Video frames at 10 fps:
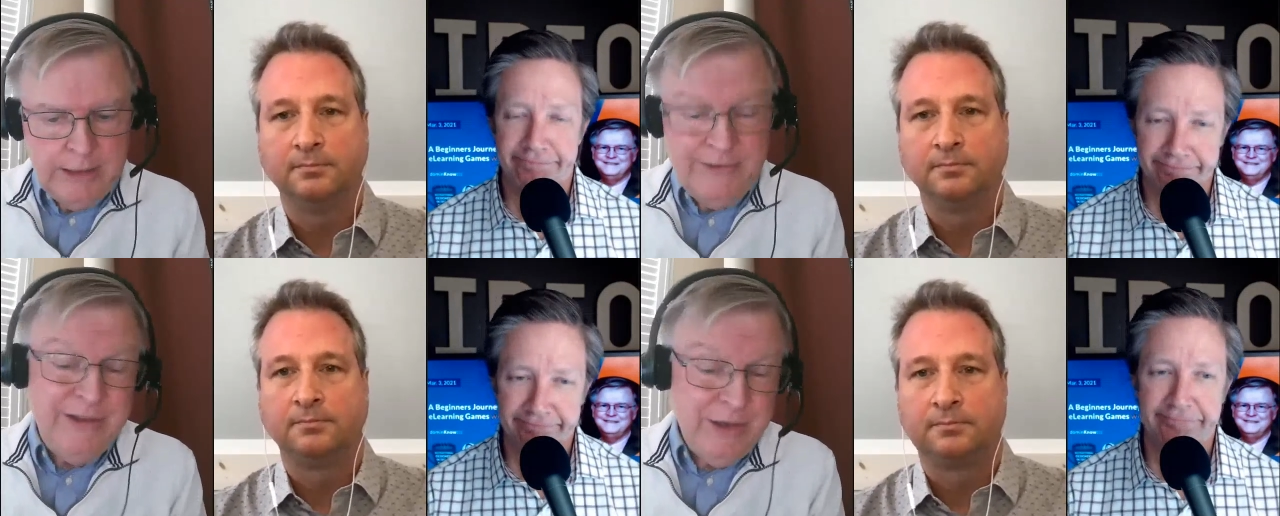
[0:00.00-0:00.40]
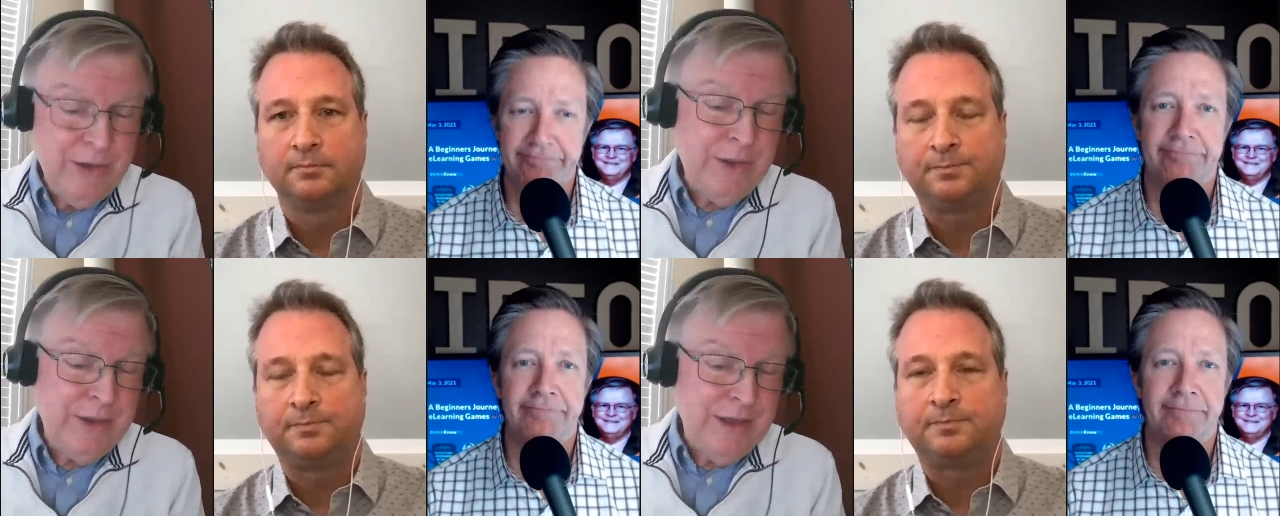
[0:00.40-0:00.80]
Speaker 1: And then the
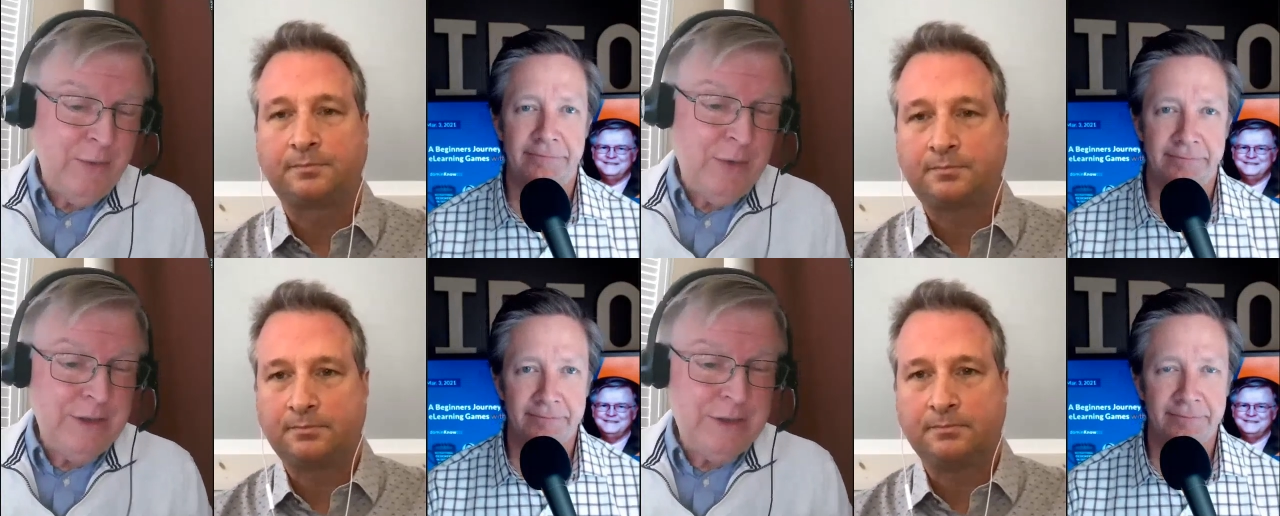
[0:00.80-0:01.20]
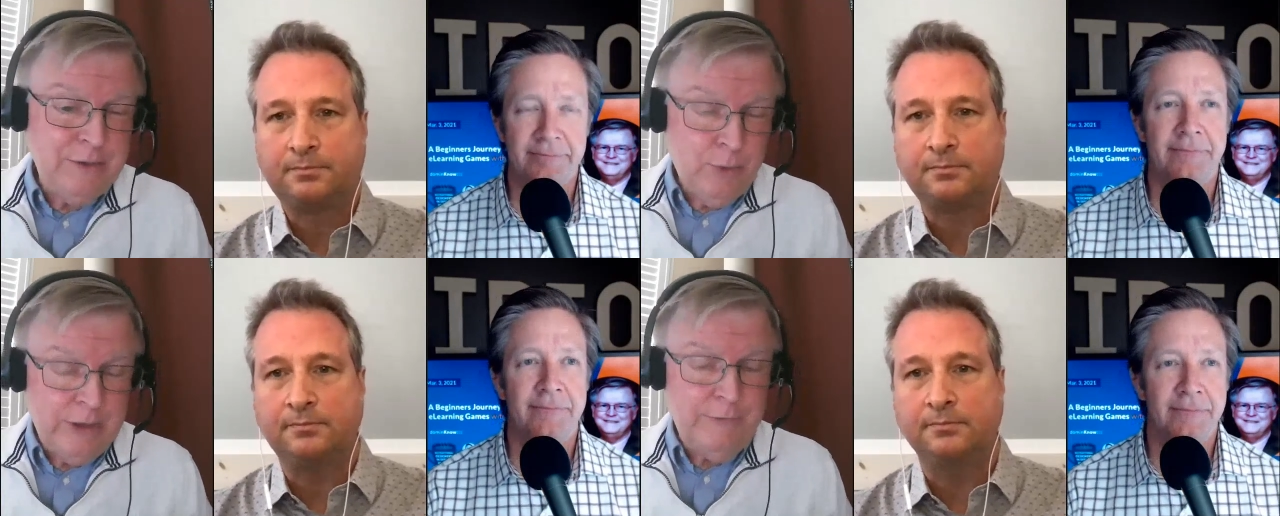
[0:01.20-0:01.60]
other thing I want
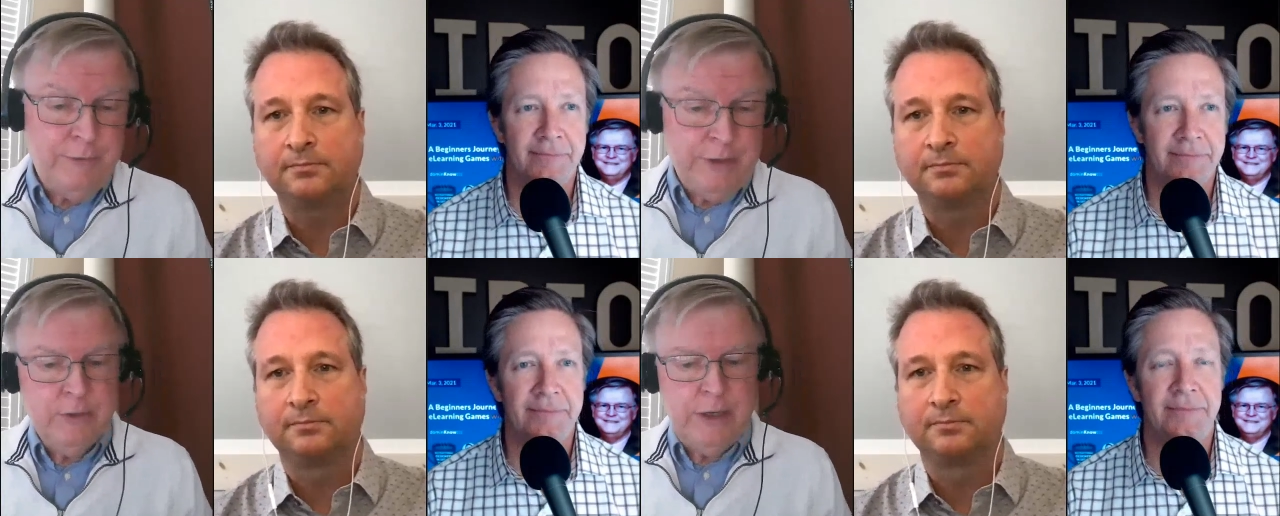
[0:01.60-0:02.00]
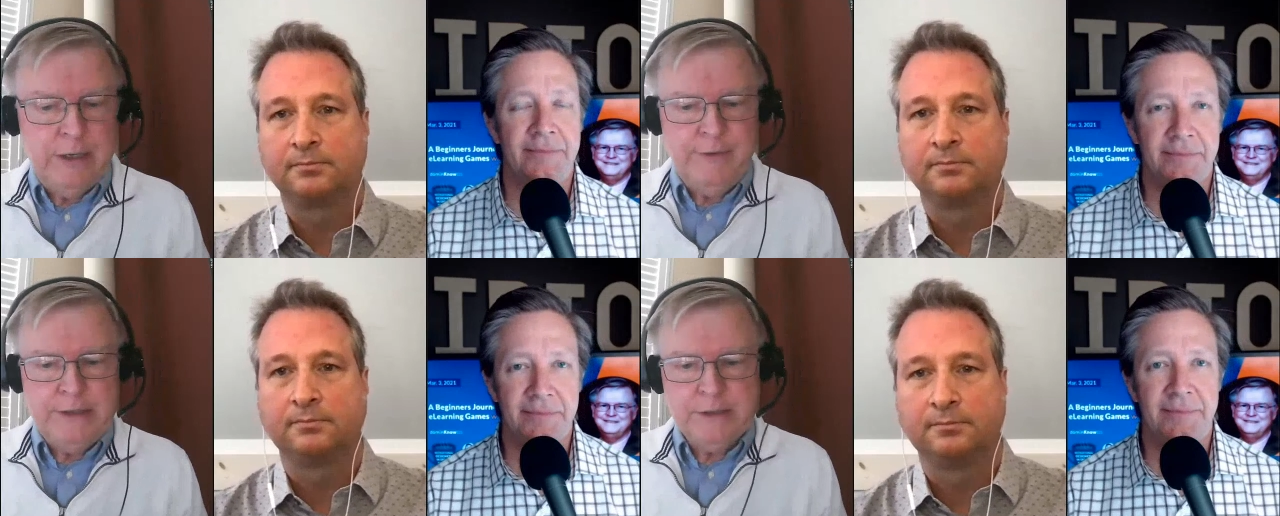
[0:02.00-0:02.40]
to figure
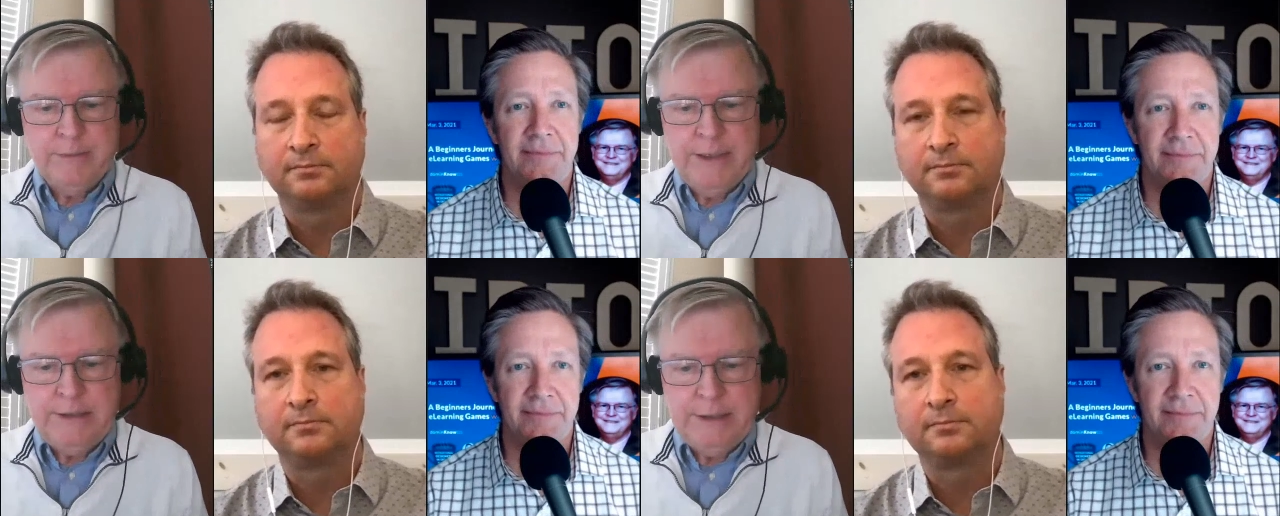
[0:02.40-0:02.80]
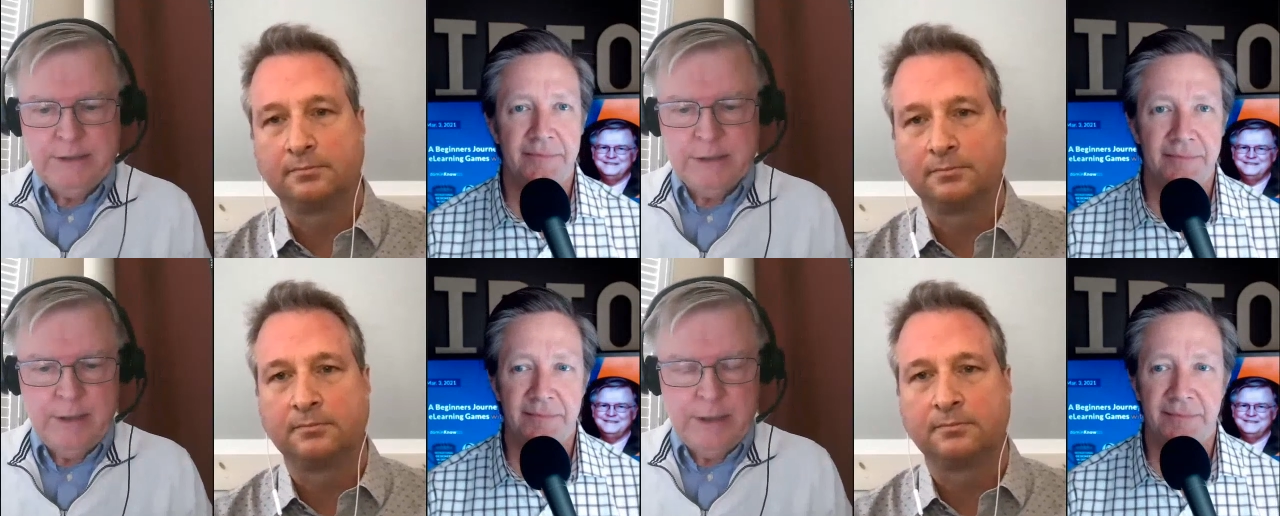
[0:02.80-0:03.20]
out, I've had some
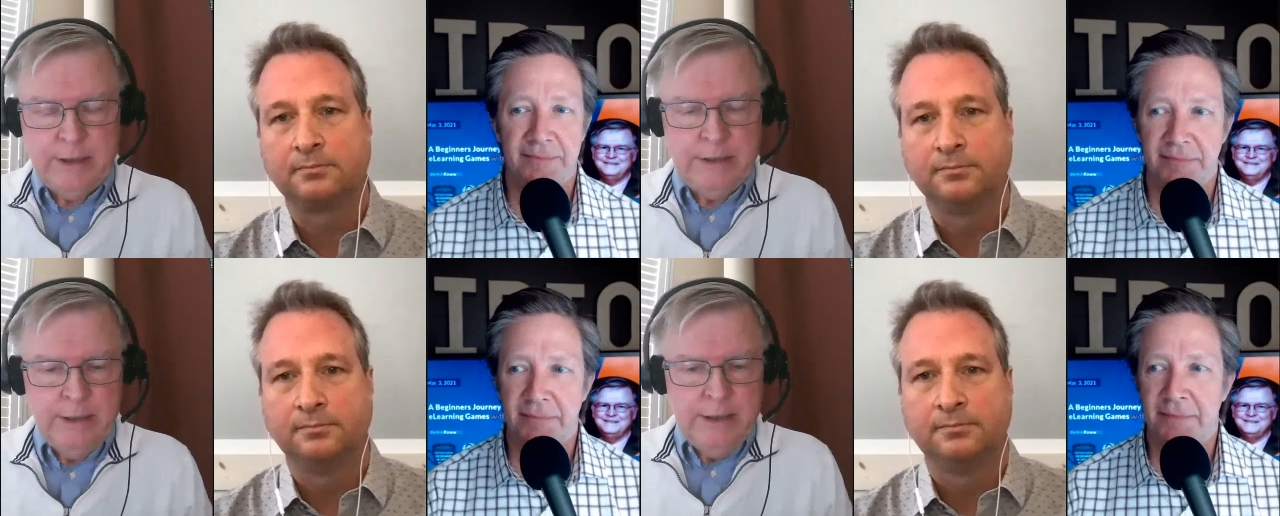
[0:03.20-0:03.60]
ideas on it,